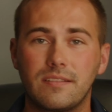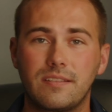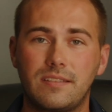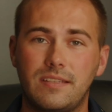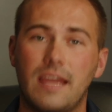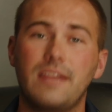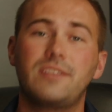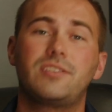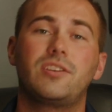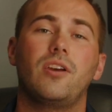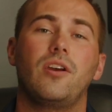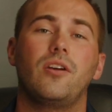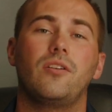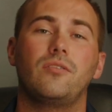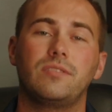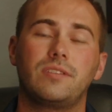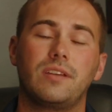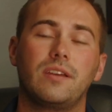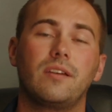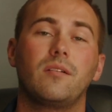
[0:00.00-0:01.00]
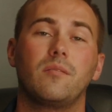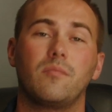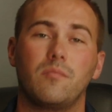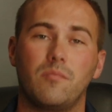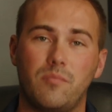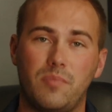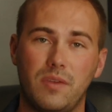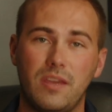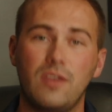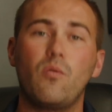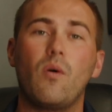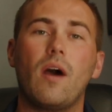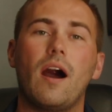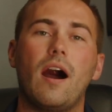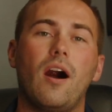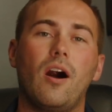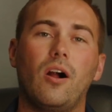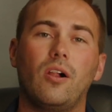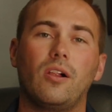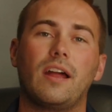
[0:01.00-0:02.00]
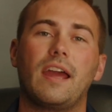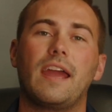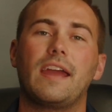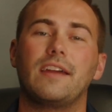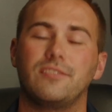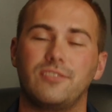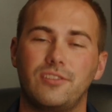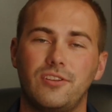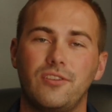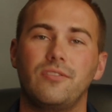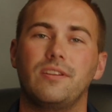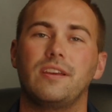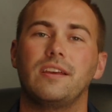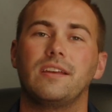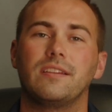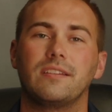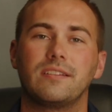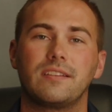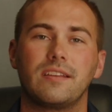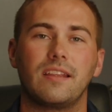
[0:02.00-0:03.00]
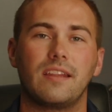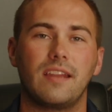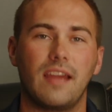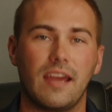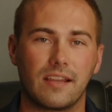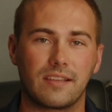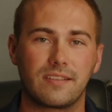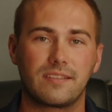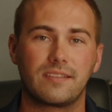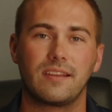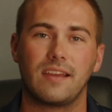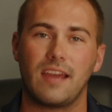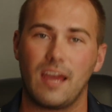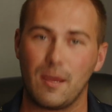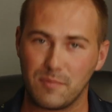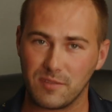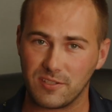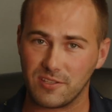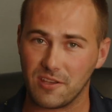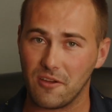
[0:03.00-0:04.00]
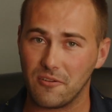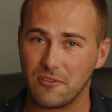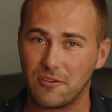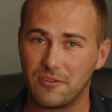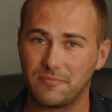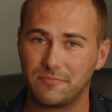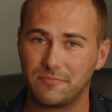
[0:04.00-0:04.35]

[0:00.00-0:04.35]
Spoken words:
stay tuned, be well, and tune in to the next episode.